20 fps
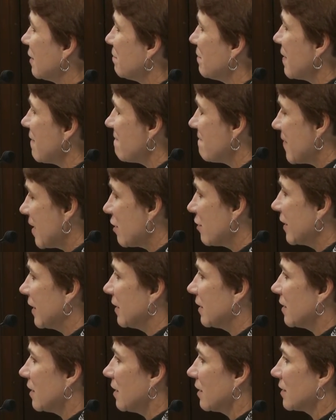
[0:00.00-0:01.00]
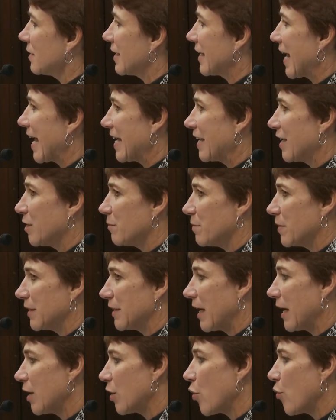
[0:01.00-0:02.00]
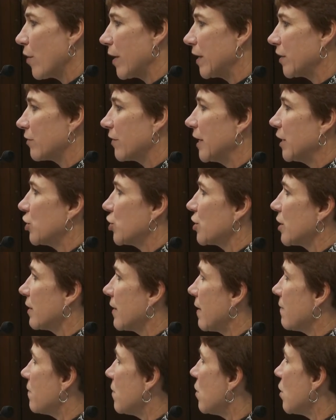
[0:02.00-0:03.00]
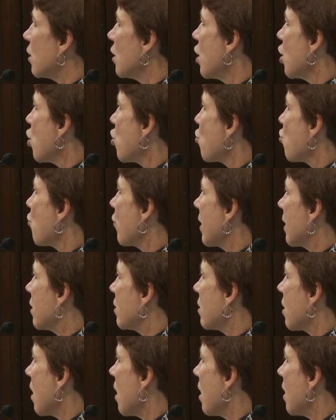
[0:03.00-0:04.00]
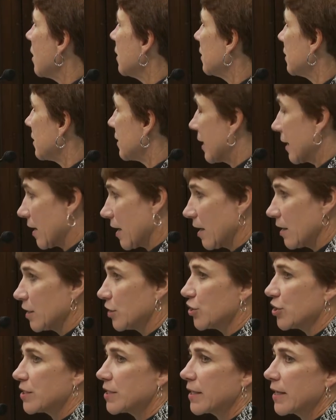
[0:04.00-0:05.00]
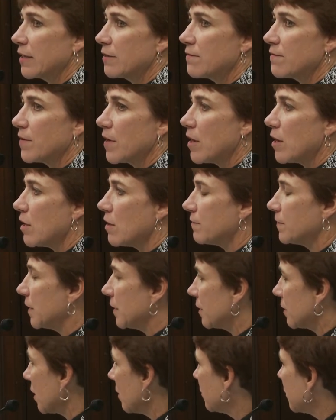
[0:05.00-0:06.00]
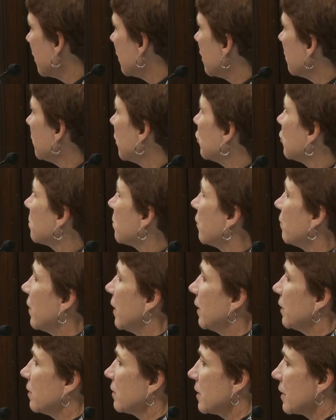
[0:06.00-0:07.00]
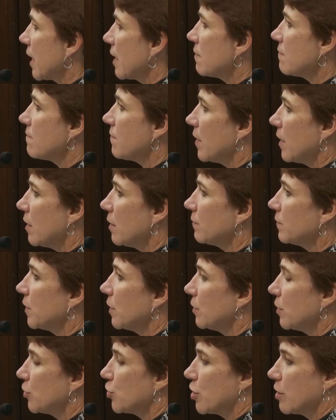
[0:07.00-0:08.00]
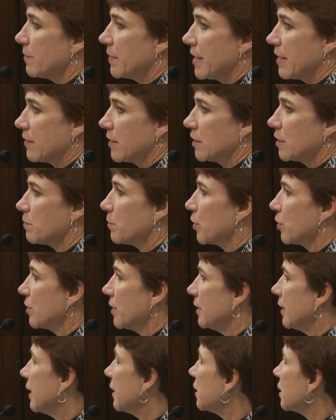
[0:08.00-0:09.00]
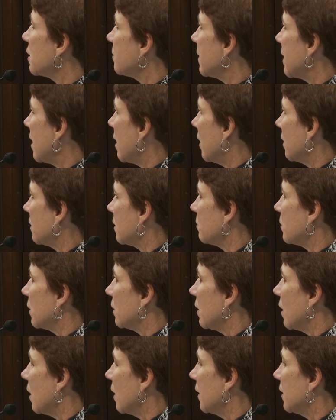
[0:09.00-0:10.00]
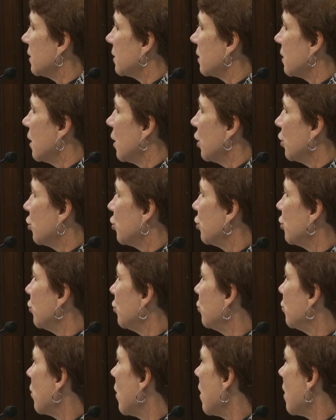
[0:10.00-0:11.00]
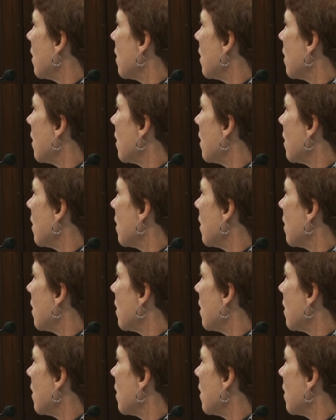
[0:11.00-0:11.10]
and be very intoxicated, but not quite reach the level where psychologists get involved and substance abuse providers get involved to determine that this person needs to be hospitalized to